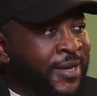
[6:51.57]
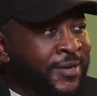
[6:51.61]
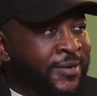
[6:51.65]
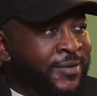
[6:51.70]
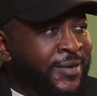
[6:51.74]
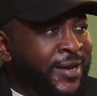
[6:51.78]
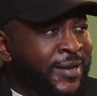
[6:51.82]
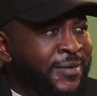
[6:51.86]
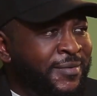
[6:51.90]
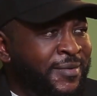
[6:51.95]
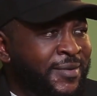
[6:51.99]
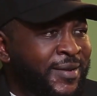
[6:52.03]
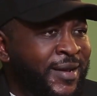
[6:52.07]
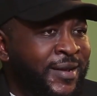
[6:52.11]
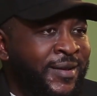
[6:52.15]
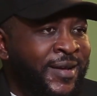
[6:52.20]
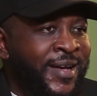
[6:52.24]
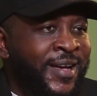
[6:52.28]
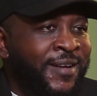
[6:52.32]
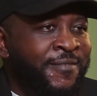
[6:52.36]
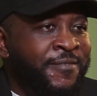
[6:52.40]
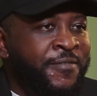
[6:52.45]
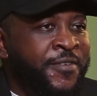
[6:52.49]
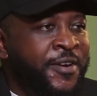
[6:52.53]
And I
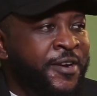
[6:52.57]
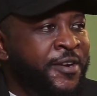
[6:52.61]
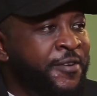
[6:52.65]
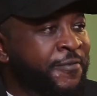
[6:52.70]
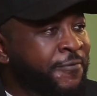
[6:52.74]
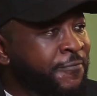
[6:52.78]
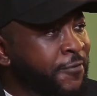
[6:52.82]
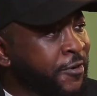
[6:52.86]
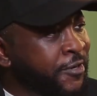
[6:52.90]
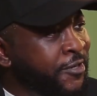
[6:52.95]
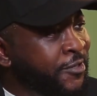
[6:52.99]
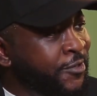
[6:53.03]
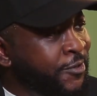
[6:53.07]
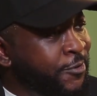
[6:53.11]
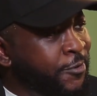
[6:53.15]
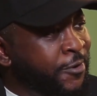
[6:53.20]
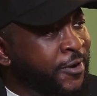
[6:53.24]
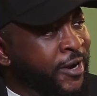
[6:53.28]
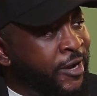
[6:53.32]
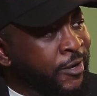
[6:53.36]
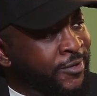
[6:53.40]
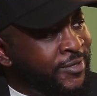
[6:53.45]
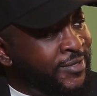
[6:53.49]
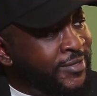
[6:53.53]
have a very funny
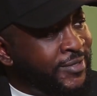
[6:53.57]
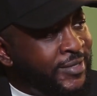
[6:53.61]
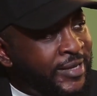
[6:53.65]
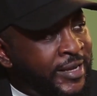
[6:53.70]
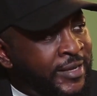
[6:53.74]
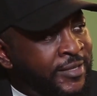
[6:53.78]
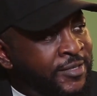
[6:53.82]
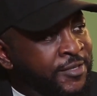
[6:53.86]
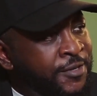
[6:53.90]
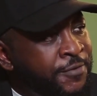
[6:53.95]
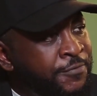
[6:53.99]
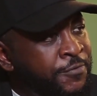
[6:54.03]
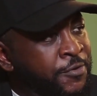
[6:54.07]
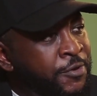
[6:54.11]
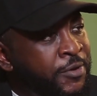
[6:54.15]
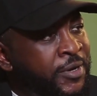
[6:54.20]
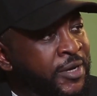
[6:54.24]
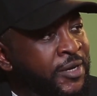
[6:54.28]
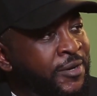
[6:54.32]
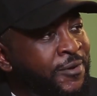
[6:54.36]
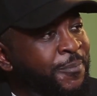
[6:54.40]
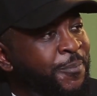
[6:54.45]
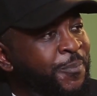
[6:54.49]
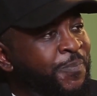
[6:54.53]
story. I was
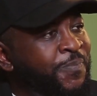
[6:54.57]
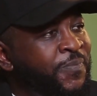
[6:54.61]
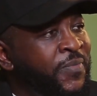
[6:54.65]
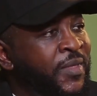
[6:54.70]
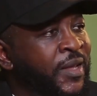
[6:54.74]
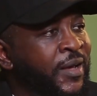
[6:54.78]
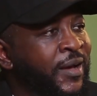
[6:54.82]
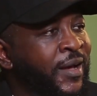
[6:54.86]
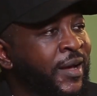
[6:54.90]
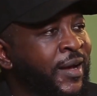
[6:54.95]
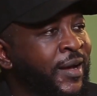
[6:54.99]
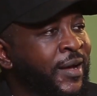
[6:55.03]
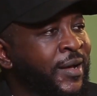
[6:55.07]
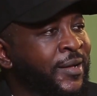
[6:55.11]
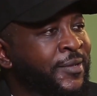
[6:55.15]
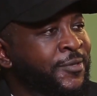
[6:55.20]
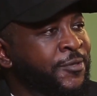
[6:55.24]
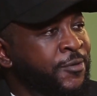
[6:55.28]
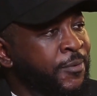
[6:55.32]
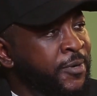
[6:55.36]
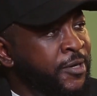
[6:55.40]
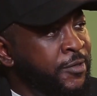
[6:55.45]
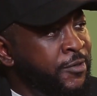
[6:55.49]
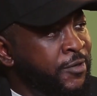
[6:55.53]
interviewing uh,
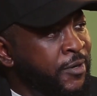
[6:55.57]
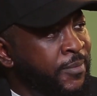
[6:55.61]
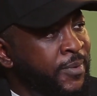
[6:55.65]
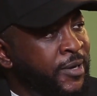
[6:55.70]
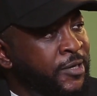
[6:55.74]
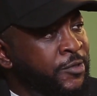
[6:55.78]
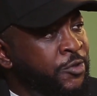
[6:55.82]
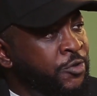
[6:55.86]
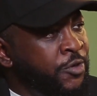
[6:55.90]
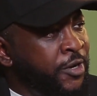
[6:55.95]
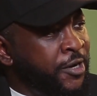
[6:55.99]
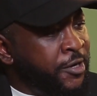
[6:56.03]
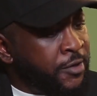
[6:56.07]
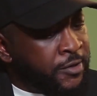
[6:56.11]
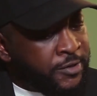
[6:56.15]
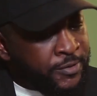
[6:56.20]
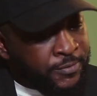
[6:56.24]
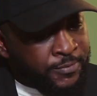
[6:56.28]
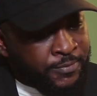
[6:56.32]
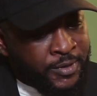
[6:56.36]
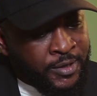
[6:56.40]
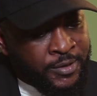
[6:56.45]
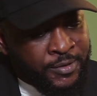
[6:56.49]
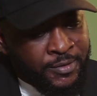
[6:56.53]
someone to come and join
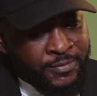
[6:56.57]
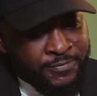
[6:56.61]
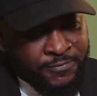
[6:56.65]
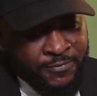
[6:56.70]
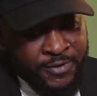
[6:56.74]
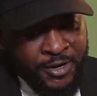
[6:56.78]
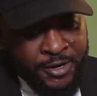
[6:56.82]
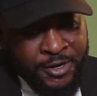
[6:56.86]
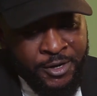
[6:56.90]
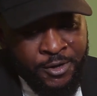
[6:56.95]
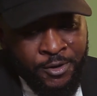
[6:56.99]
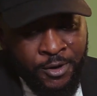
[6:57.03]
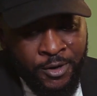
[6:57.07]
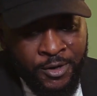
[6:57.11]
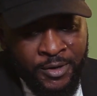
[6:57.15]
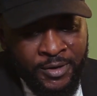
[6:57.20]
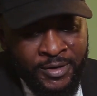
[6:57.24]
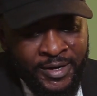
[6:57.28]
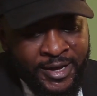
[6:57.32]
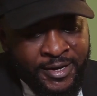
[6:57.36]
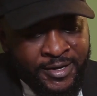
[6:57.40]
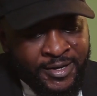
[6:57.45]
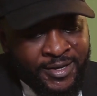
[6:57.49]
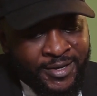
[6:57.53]
us very
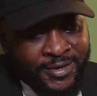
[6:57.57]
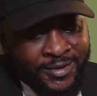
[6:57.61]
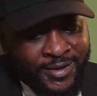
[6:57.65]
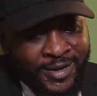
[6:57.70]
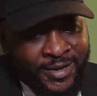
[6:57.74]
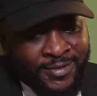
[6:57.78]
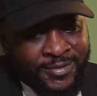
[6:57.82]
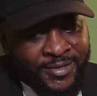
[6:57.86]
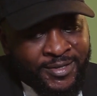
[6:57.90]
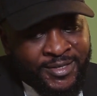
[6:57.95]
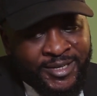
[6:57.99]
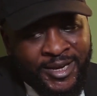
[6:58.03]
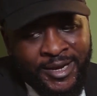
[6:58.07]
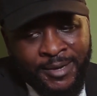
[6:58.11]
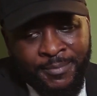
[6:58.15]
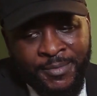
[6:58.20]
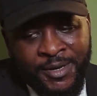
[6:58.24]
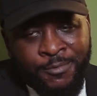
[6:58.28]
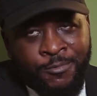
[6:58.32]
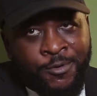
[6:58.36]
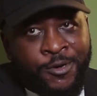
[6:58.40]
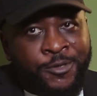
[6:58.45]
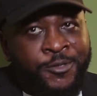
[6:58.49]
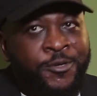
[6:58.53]
young lady at the time,
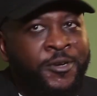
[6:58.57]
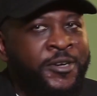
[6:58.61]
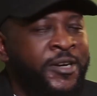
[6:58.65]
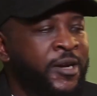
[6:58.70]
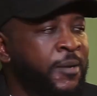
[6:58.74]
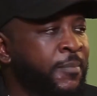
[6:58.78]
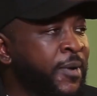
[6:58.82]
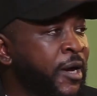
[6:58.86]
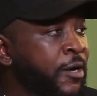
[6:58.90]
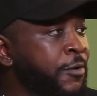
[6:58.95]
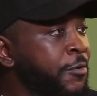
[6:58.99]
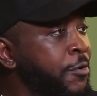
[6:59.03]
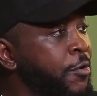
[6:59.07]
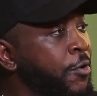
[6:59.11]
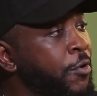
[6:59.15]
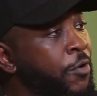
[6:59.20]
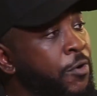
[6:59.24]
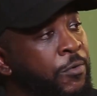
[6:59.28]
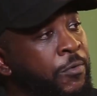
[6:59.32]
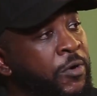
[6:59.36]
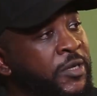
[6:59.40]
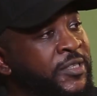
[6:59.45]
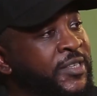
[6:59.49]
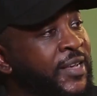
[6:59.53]
and we were talking about,
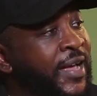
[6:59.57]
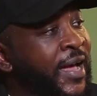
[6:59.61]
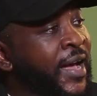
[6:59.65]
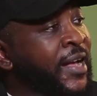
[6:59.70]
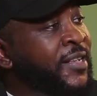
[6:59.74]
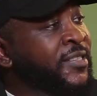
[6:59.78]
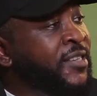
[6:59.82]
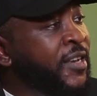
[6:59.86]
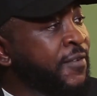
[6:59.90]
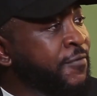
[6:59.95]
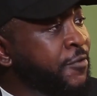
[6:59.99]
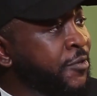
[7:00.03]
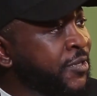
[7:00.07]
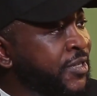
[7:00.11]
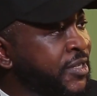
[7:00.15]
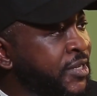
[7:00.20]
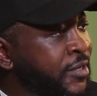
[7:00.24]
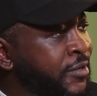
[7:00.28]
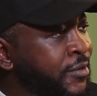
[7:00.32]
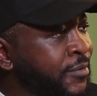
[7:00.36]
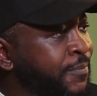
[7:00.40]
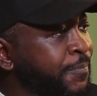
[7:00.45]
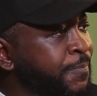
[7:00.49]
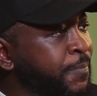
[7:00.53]
oh, what ads have you
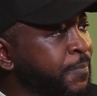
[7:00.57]
seen?